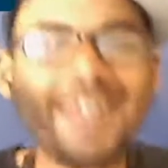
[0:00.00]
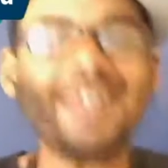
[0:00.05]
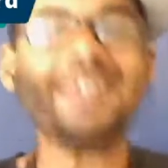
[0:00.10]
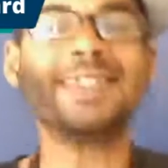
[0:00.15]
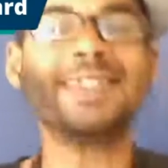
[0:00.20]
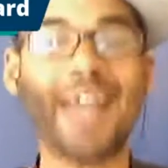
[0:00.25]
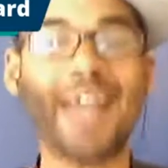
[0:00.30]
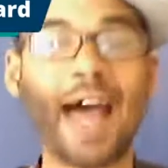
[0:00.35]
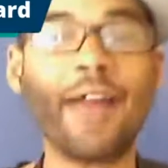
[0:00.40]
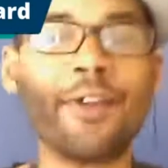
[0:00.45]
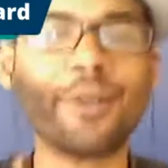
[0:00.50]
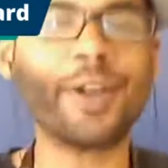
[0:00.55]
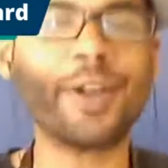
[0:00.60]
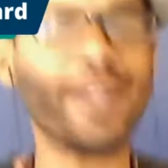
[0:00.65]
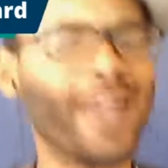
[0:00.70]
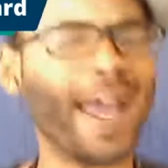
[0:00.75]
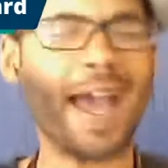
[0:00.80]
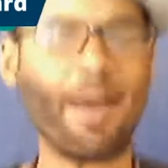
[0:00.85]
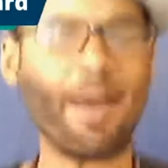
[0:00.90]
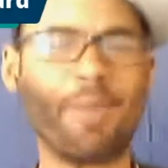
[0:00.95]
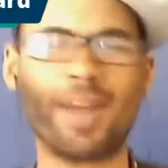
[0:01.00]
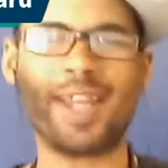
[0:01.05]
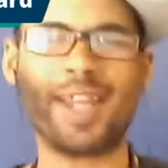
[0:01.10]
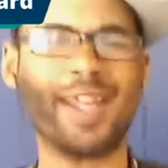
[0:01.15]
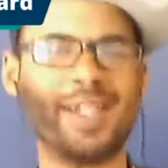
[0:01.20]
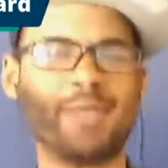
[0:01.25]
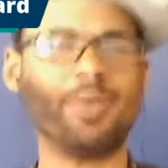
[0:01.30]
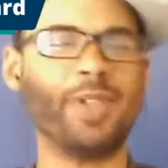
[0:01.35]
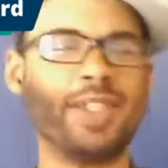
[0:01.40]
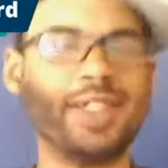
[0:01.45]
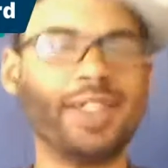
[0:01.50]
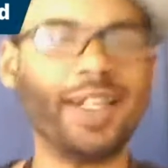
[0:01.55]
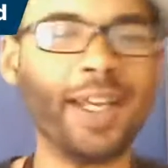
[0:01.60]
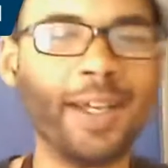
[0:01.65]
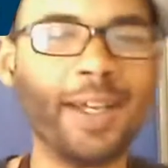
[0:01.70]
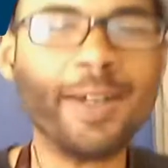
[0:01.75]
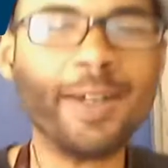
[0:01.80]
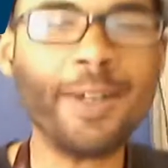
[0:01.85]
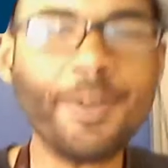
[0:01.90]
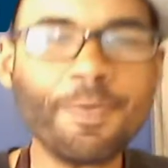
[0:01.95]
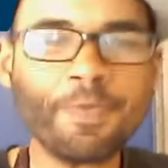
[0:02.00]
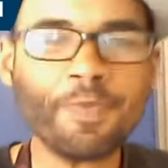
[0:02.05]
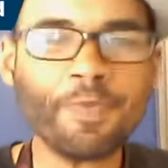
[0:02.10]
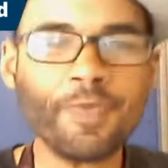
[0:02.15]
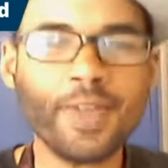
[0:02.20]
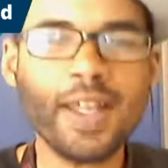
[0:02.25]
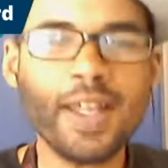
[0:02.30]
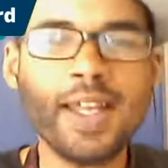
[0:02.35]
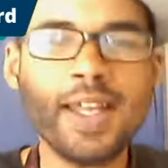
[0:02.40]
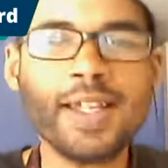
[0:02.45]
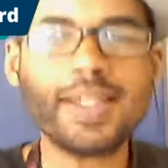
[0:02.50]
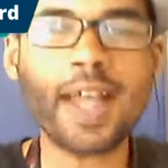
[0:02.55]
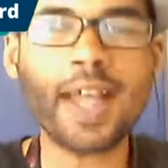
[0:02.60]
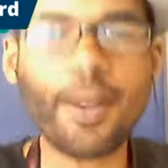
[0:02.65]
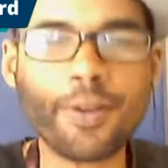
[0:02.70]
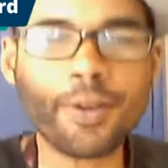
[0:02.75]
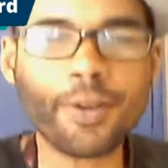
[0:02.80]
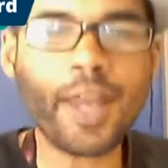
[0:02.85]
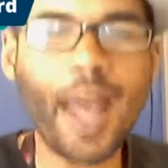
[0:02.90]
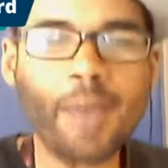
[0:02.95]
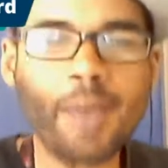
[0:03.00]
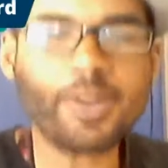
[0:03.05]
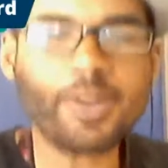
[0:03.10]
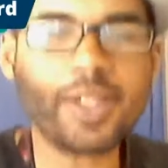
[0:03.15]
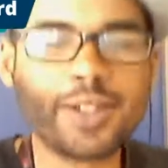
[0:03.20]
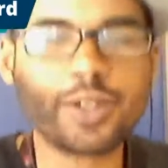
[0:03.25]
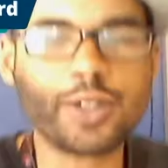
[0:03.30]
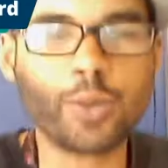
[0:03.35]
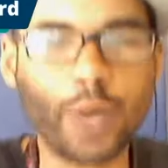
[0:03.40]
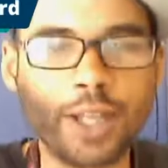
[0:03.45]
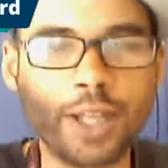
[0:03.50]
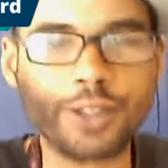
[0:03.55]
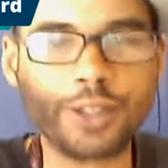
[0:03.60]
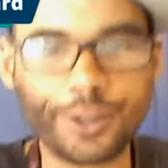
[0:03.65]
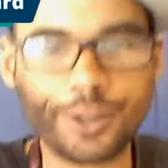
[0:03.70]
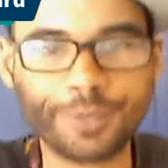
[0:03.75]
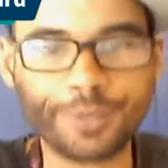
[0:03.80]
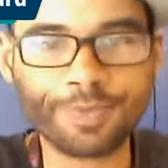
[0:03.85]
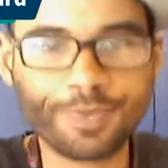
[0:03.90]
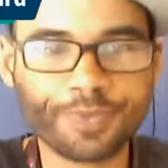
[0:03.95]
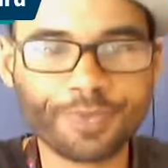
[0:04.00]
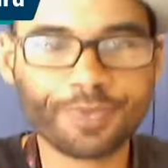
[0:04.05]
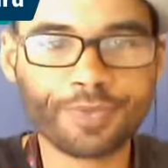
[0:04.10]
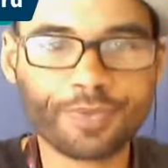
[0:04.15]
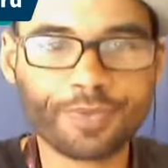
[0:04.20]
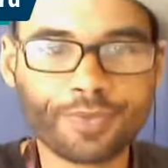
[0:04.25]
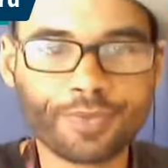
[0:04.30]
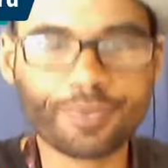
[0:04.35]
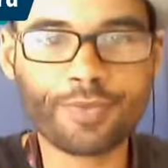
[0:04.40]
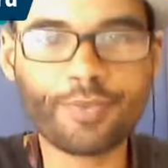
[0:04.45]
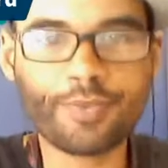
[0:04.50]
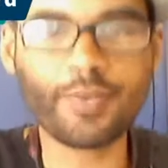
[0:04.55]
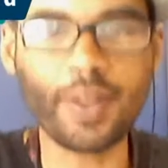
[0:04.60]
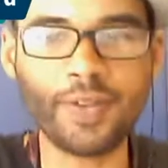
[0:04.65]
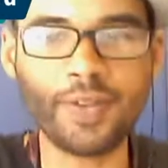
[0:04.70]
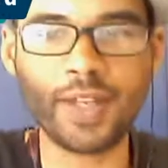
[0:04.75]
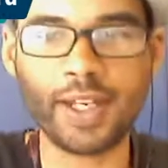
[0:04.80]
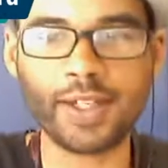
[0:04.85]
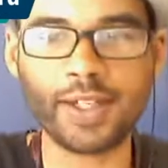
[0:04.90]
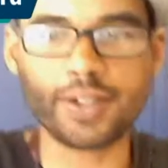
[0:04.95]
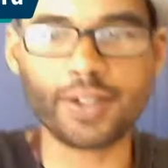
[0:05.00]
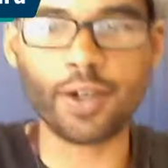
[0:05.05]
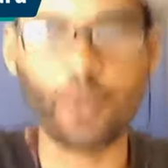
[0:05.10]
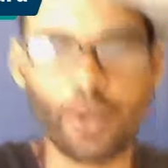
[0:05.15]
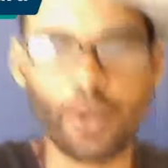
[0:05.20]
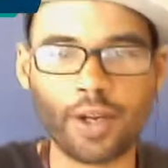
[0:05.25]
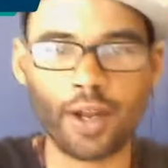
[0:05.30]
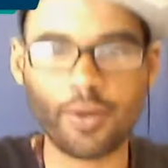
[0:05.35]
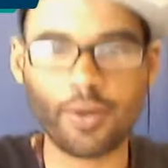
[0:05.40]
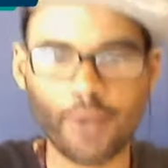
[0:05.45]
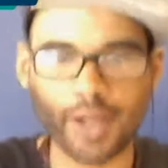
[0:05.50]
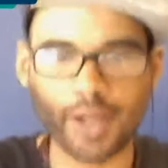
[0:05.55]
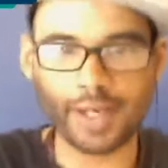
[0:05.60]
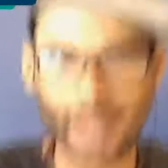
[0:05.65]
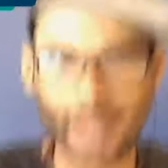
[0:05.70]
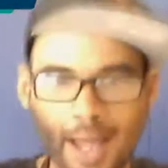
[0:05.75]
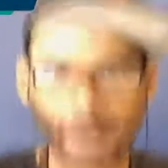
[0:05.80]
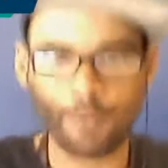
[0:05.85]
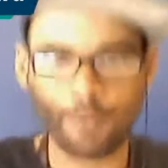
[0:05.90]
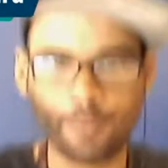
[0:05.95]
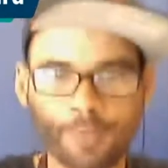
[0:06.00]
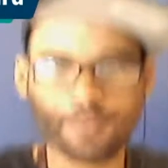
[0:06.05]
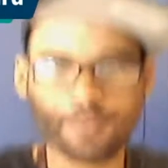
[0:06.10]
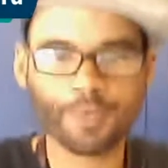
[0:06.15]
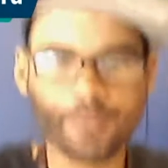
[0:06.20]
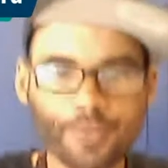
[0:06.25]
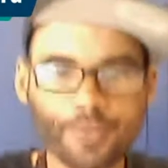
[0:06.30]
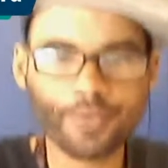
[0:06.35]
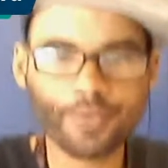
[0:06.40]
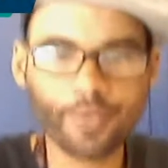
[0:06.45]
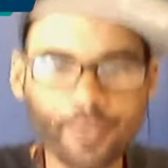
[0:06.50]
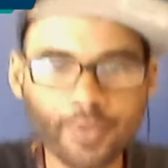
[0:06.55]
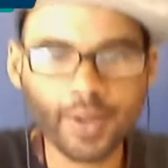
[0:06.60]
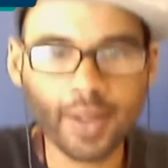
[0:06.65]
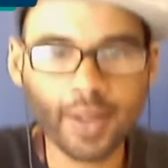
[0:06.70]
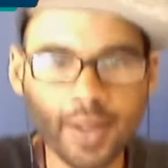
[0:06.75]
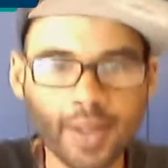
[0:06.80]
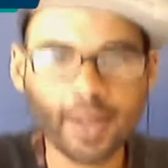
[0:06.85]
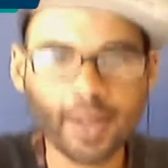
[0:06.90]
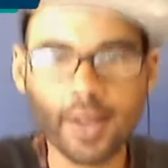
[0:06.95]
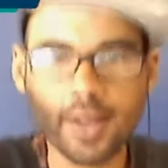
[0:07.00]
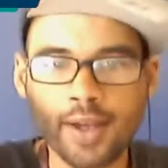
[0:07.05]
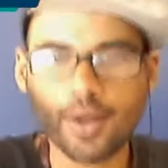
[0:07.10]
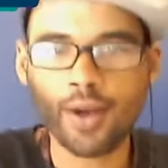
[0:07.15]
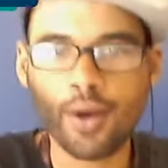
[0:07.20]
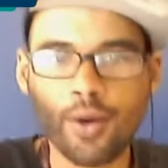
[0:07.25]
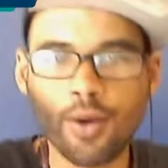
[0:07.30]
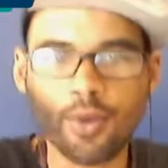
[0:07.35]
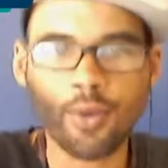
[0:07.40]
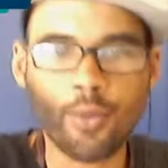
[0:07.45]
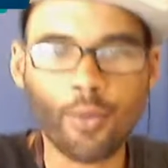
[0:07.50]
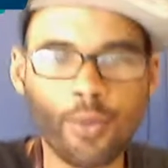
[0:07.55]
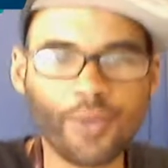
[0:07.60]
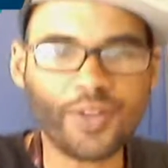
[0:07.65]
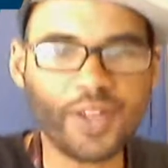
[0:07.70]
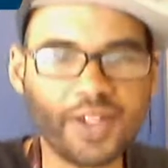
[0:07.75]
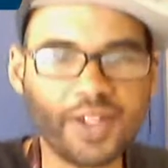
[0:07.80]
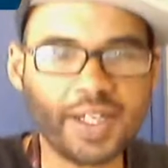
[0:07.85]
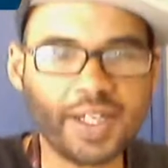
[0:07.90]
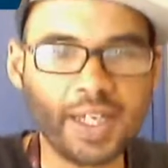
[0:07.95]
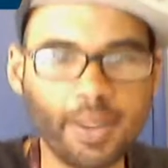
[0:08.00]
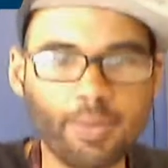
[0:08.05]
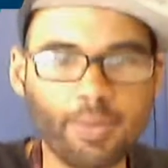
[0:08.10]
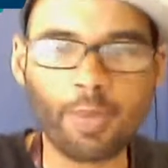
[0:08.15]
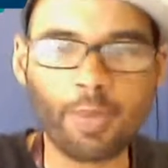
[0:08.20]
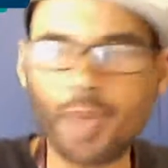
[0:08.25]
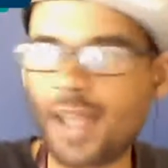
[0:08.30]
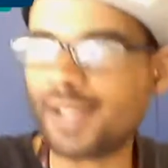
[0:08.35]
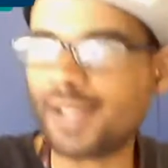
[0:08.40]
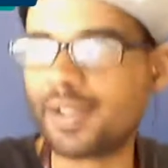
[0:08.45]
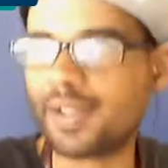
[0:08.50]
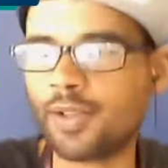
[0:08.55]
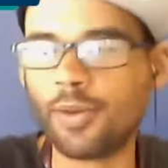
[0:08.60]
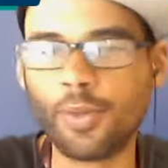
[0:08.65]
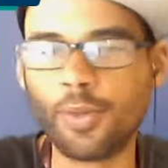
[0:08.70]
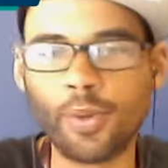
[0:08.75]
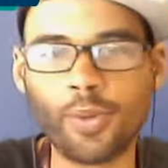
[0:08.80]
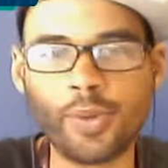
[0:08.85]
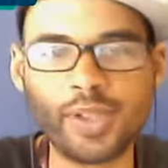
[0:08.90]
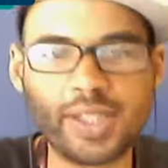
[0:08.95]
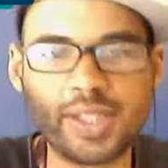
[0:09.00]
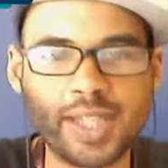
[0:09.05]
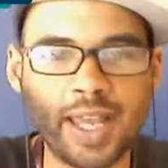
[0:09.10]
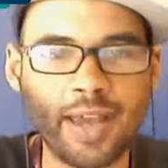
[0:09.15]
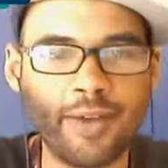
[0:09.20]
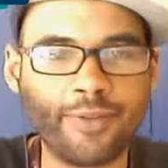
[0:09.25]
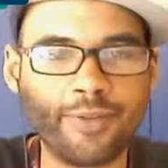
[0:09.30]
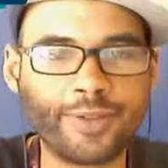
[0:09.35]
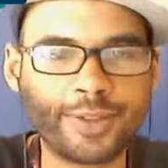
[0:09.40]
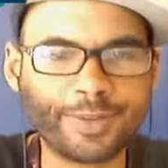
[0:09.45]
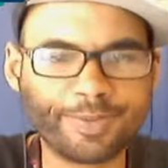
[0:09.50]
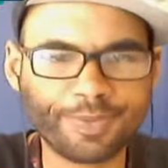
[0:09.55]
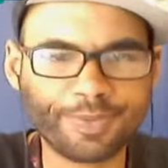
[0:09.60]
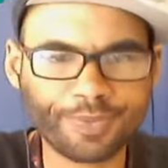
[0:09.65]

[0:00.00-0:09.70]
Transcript: salary cap. I can't speak today. Salary cap situation that is going on right now with the team. But basically, we saved